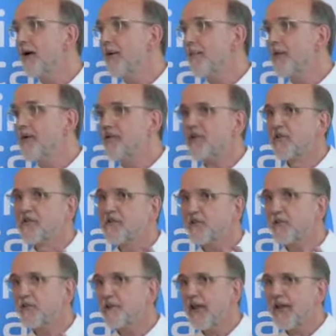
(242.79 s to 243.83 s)
But there's a
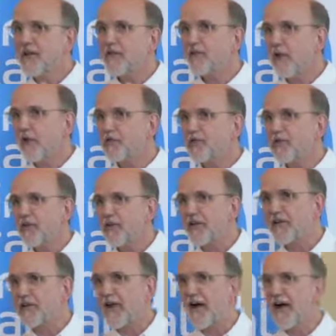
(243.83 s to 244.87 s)
sort of lack of logic
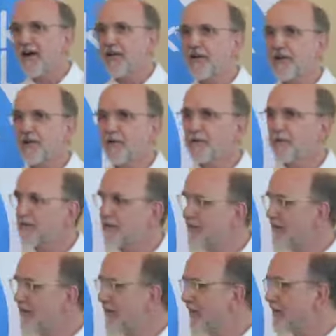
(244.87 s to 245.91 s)
in that.
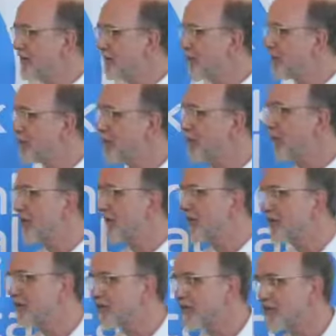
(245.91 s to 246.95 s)
There's people
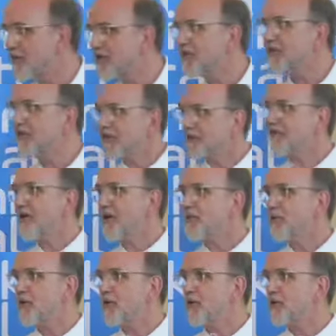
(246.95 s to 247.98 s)
working in services have
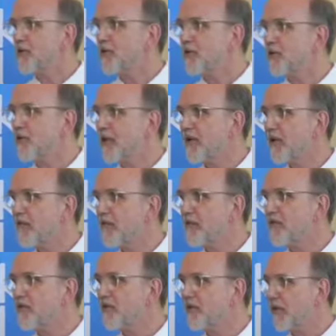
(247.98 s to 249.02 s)
said we don't do
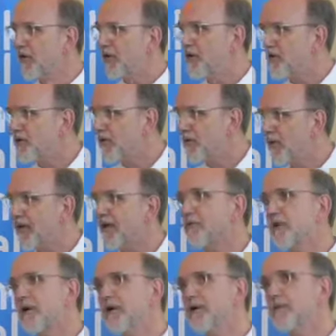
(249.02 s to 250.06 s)
recovery. So what are you doing?
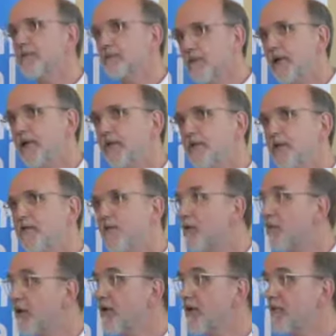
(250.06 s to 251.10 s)
Well, we've
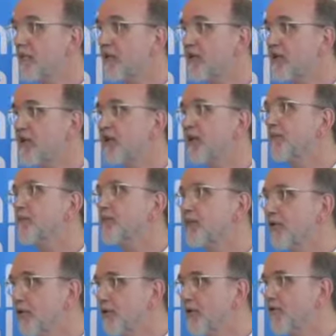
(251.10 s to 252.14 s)
got recovery teams.
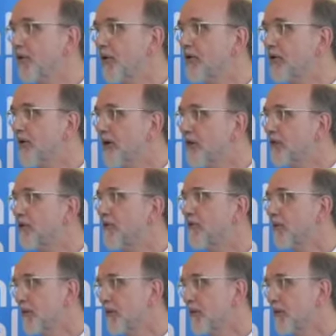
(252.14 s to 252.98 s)
Good. What are they doing?